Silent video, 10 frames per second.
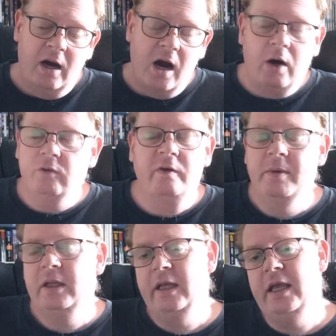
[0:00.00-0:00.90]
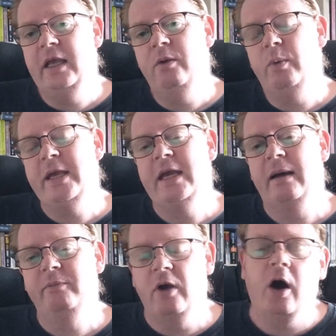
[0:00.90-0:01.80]
Ultimately, we
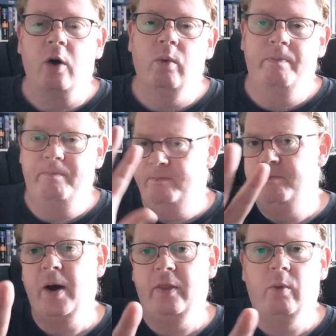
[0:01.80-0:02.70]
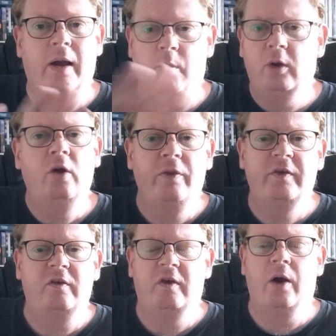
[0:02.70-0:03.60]
come to... Oh, by the way, while all
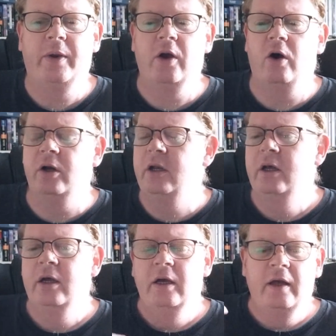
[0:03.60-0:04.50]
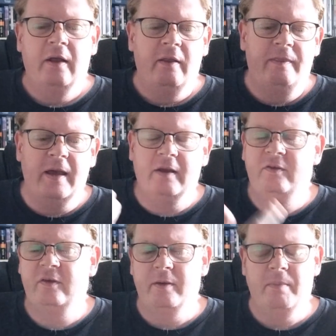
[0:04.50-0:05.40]
this is going on, there's
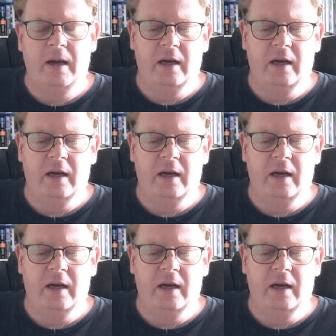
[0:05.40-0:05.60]
some